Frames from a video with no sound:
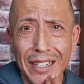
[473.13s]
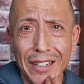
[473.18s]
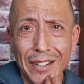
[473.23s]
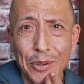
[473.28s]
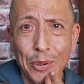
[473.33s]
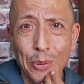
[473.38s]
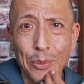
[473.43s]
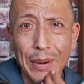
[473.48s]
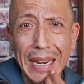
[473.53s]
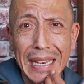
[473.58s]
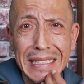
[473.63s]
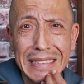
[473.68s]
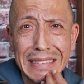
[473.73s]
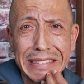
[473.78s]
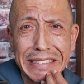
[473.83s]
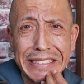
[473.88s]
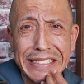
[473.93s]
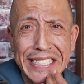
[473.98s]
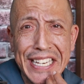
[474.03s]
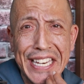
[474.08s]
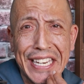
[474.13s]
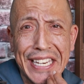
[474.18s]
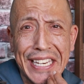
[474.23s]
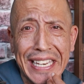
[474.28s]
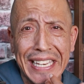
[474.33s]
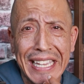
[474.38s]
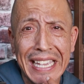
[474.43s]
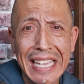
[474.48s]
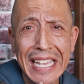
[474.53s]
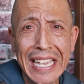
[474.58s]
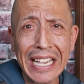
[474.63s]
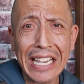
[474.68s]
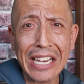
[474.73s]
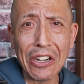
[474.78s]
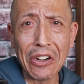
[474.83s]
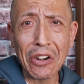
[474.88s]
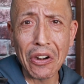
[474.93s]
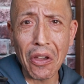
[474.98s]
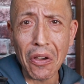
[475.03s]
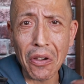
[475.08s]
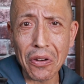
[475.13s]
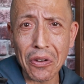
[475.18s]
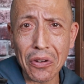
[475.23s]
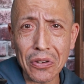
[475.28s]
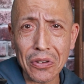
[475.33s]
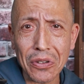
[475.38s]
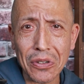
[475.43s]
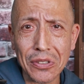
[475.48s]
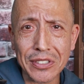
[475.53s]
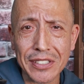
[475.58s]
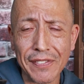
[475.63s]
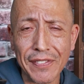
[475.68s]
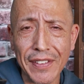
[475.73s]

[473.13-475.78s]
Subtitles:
They're crazy, locos,